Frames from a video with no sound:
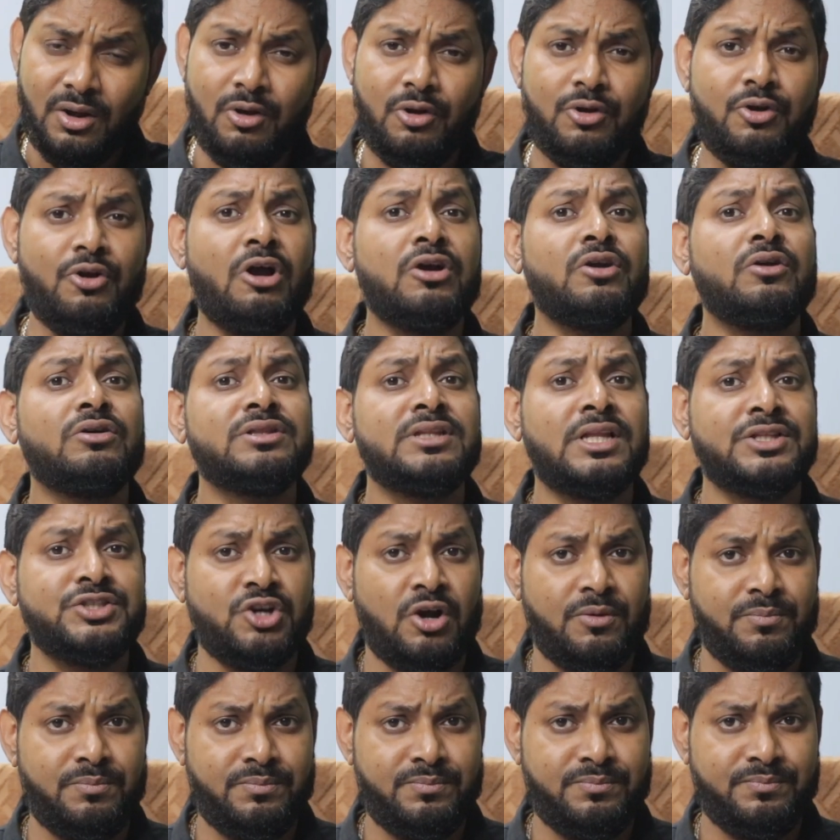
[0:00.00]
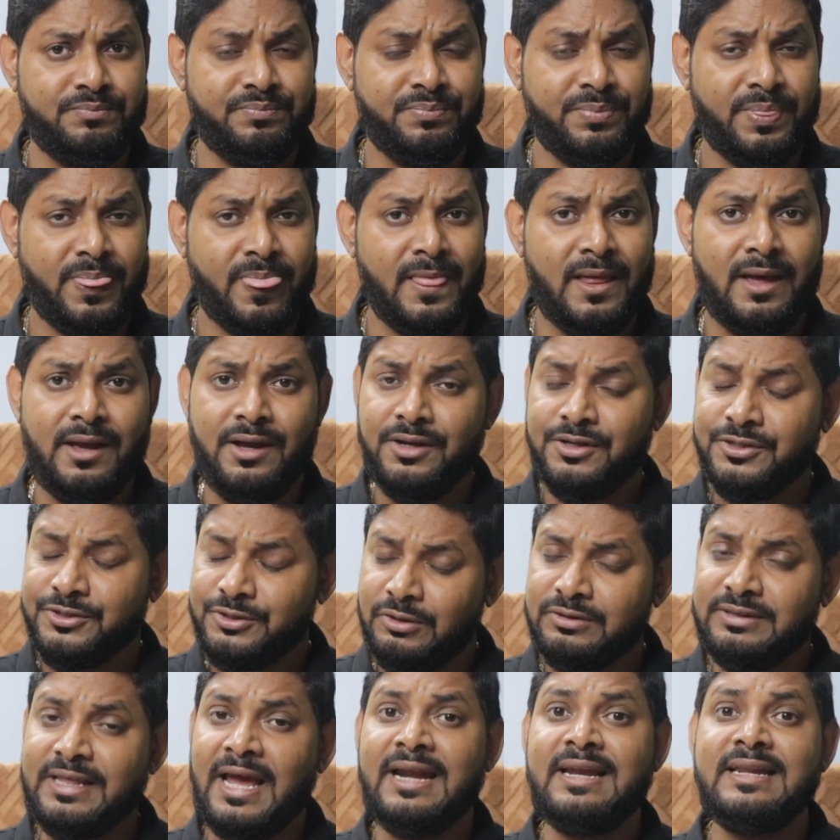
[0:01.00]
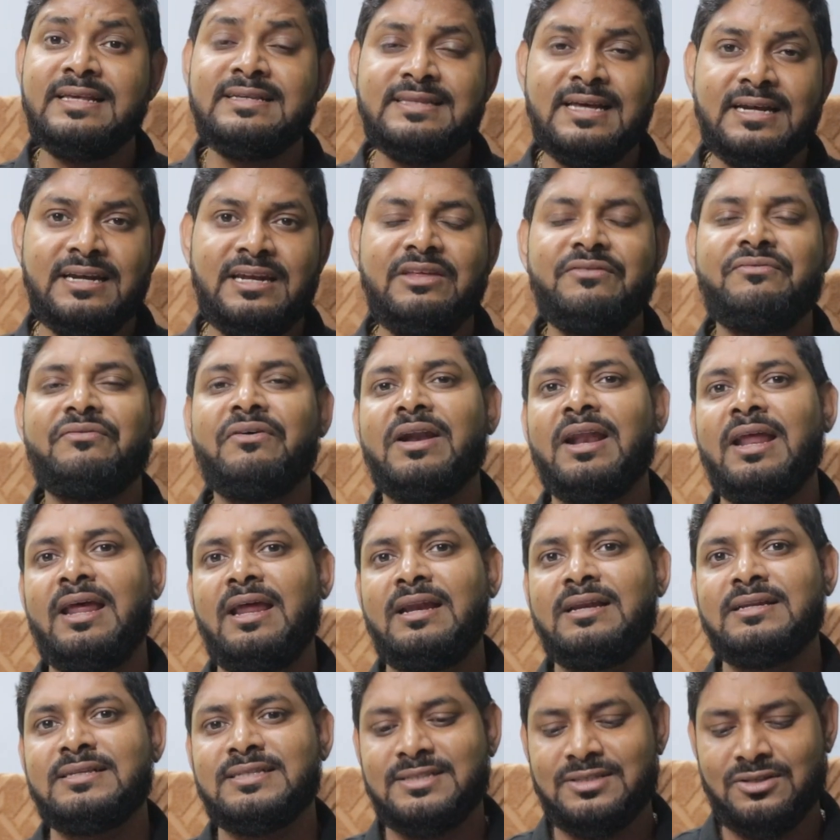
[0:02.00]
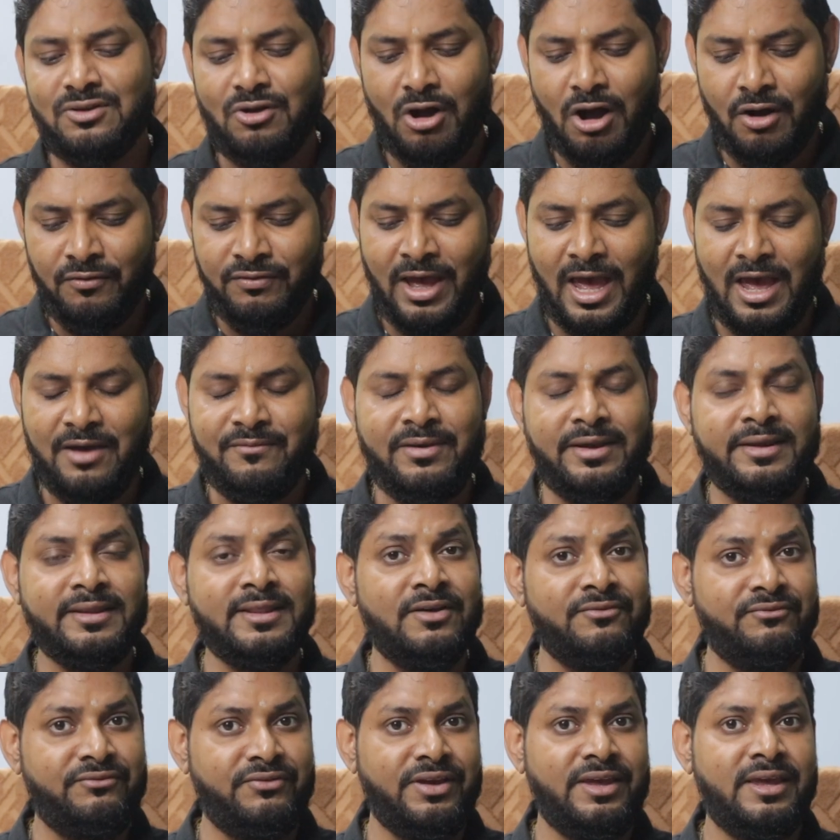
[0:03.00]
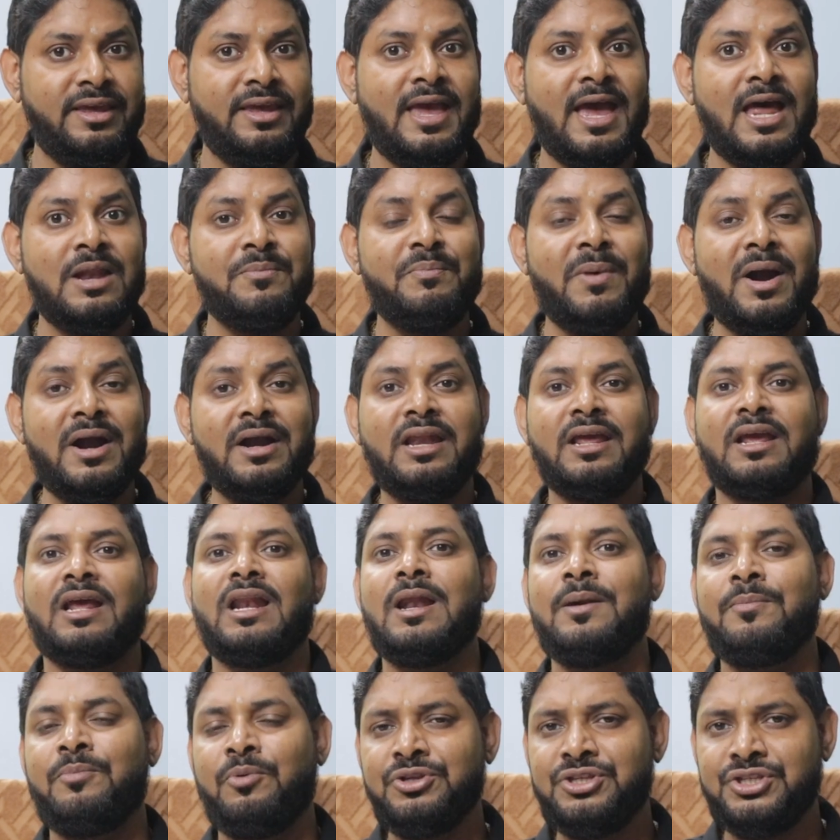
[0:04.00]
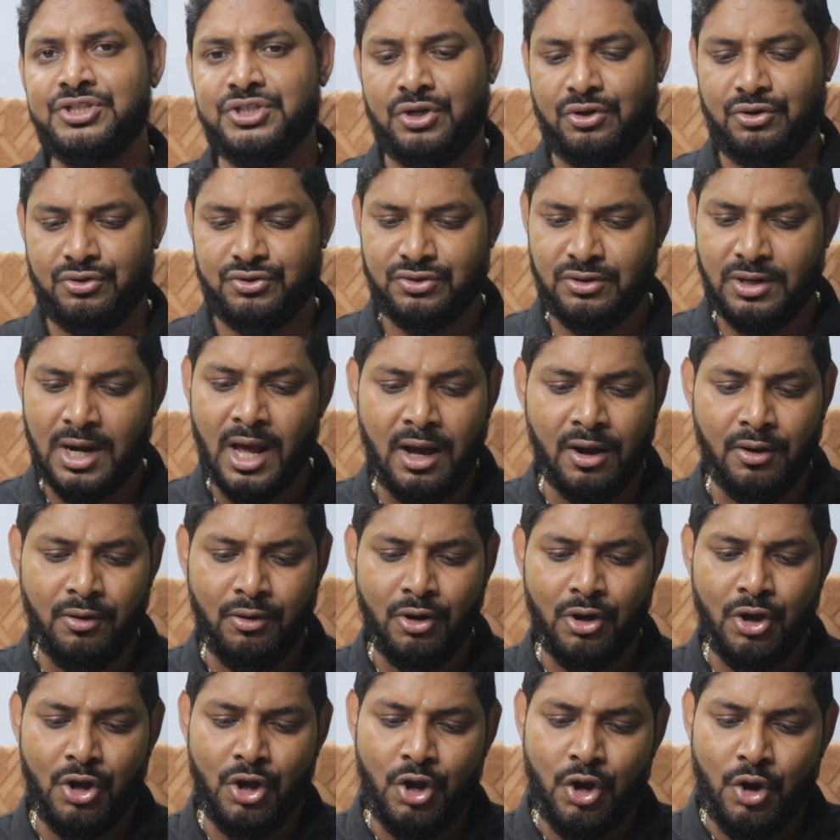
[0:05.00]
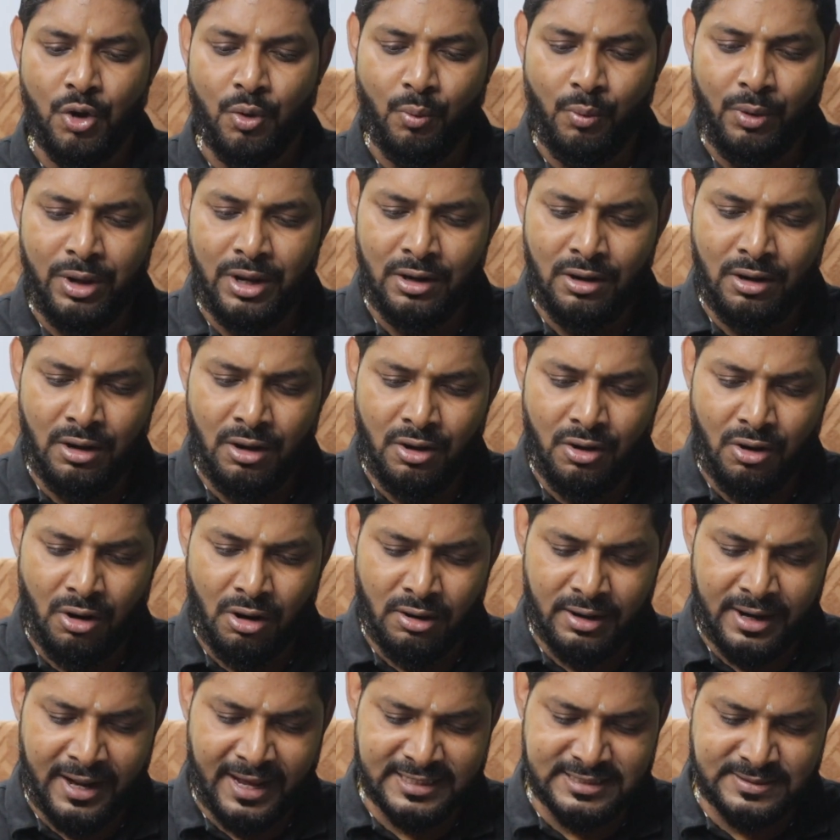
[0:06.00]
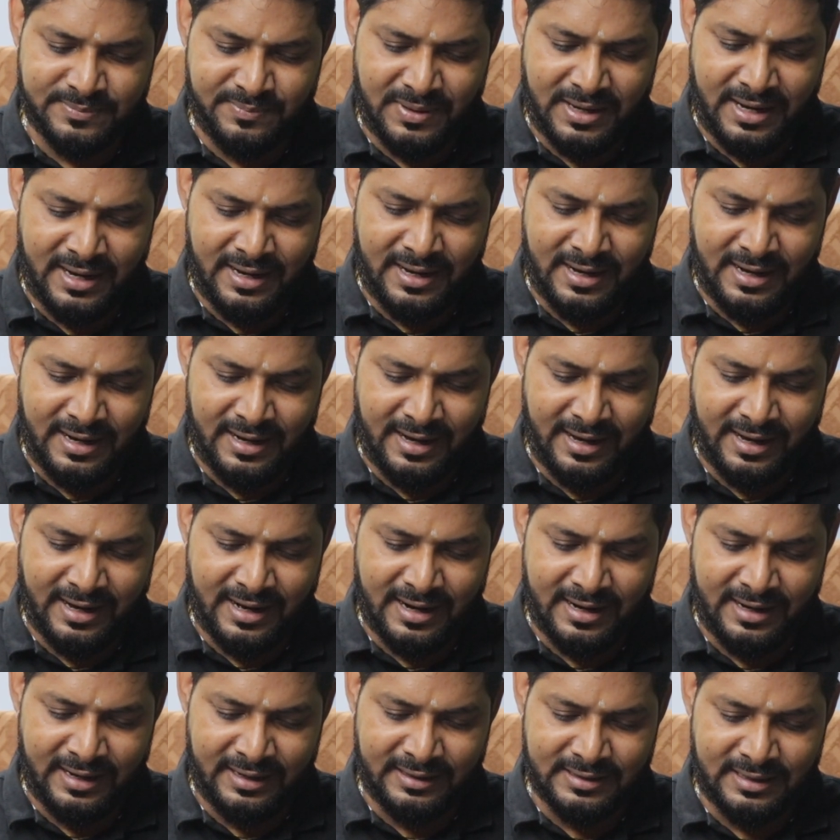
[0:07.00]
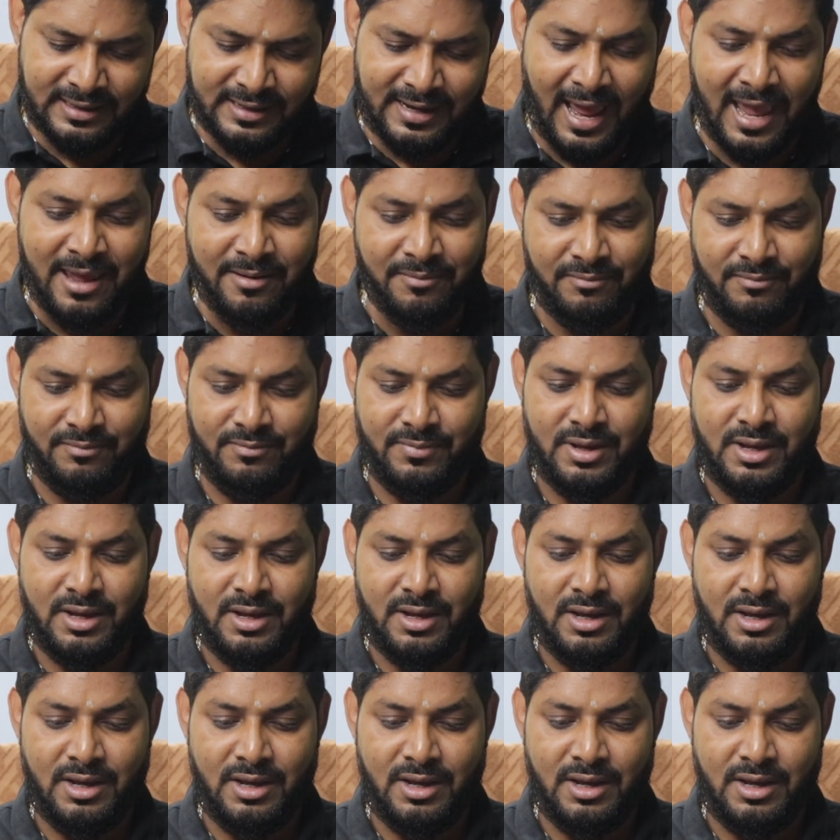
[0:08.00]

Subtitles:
not on the job. So that is the difference of having the V at particular position. So now we will not explain regarding the time.